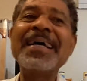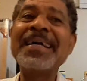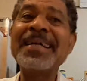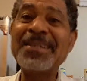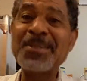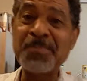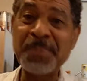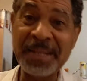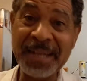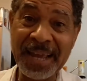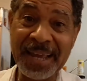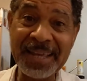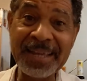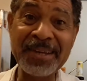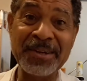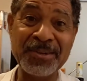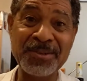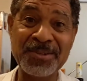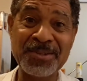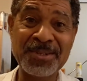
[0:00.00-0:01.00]
It's been eight
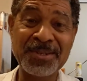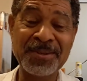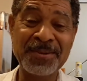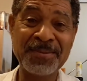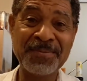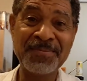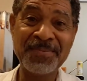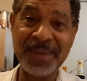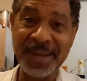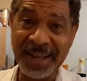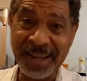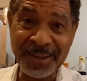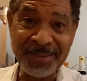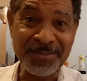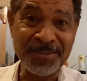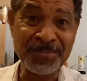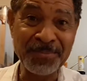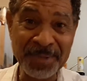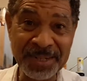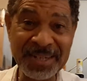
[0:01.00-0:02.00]
years. I've
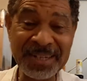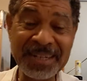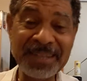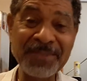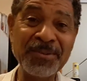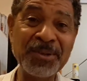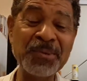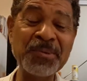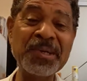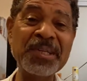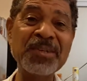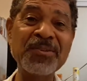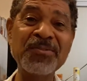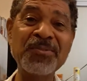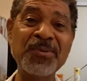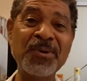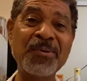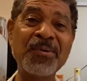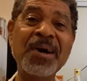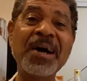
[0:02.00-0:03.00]
been living with it
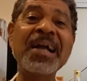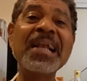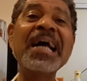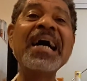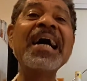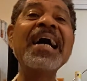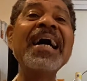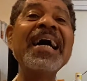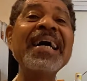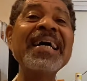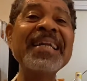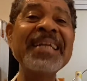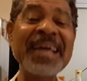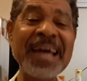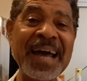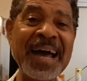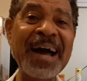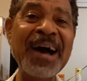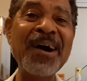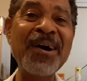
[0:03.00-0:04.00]
for a while. I
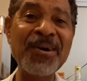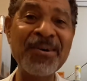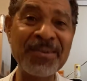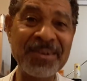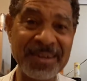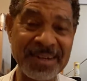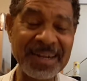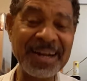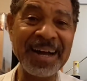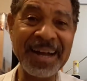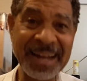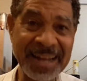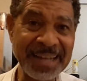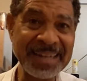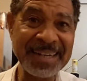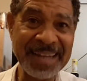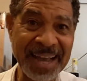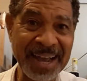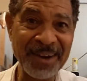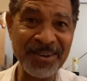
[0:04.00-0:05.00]
now,
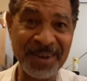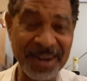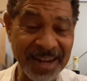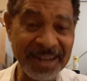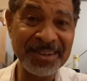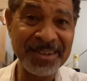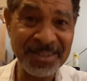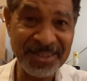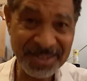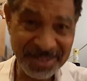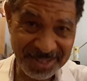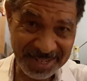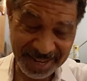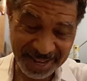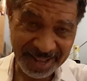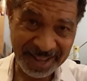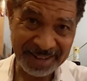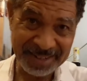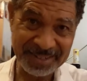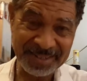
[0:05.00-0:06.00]
I now
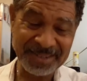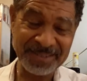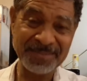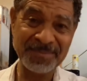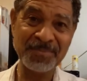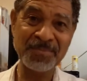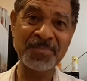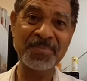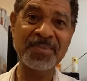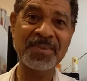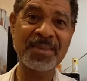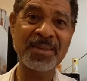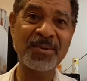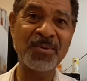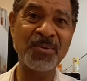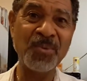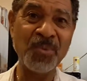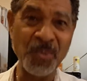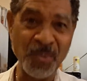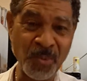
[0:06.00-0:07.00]
understand
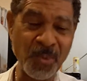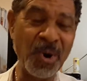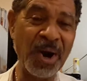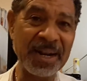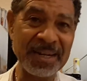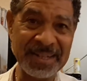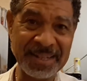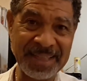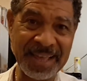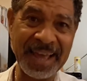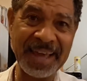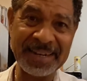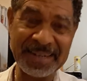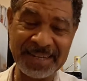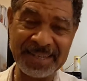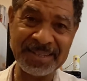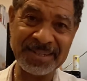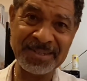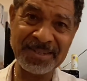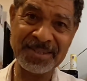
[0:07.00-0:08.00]
what that
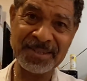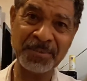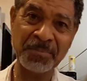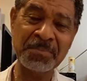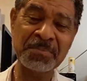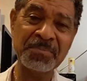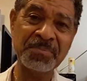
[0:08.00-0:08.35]
is.